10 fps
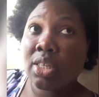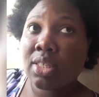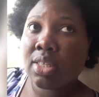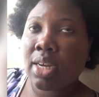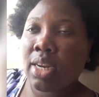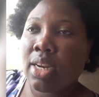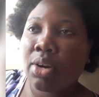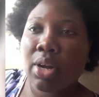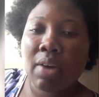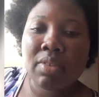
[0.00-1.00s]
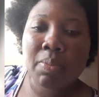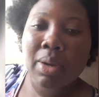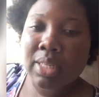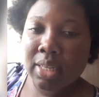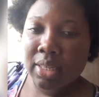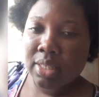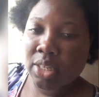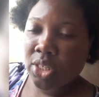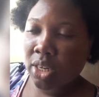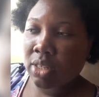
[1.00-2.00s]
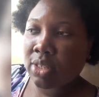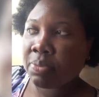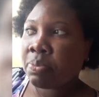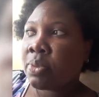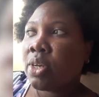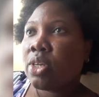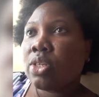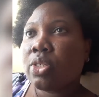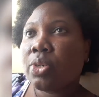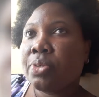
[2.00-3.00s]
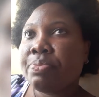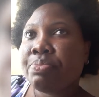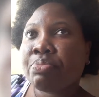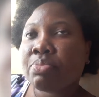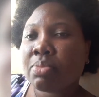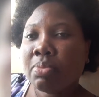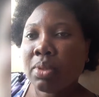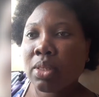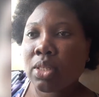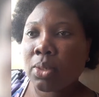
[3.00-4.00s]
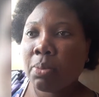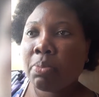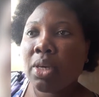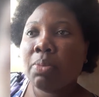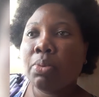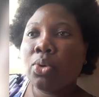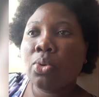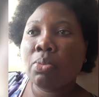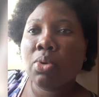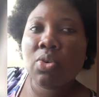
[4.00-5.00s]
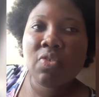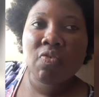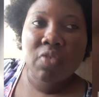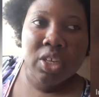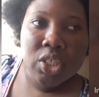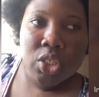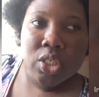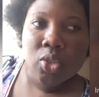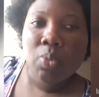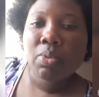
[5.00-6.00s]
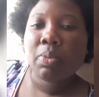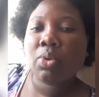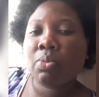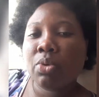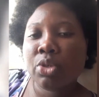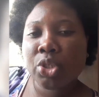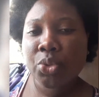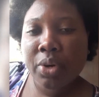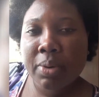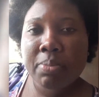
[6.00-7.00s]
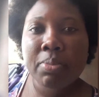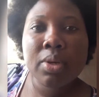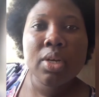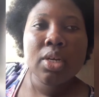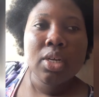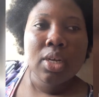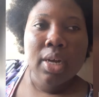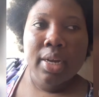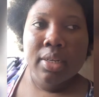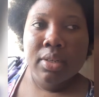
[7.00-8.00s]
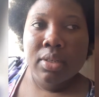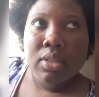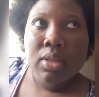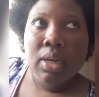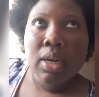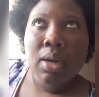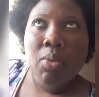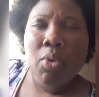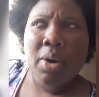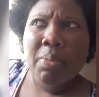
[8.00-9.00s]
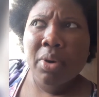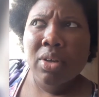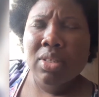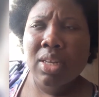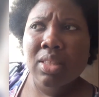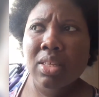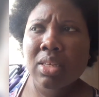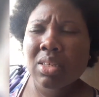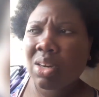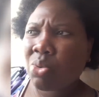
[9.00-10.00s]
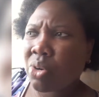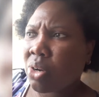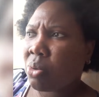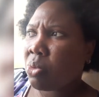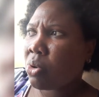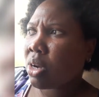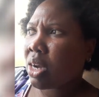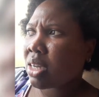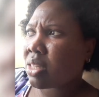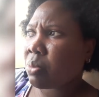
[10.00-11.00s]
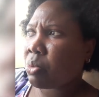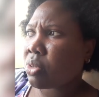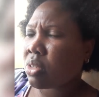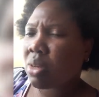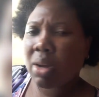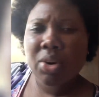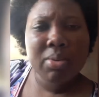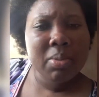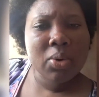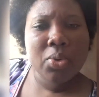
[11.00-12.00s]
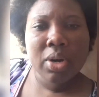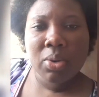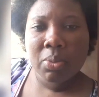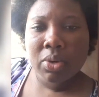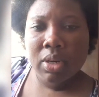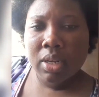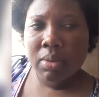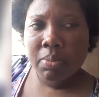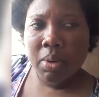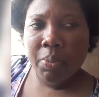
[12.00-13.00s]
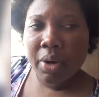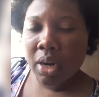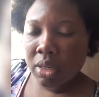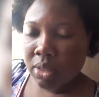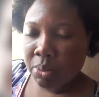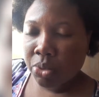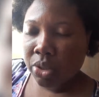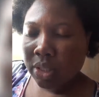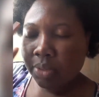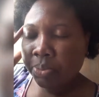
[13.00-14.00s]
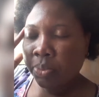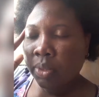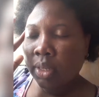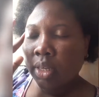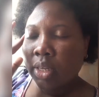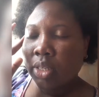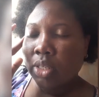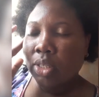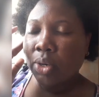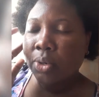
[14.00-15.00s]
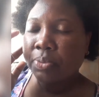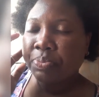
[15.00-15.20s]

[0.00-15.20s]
and then you would have the practical sessions. So some people look about fish, some people look about shrimp, and so one person I think how would he look about octopus. So I don't remember who did prepare octopus. So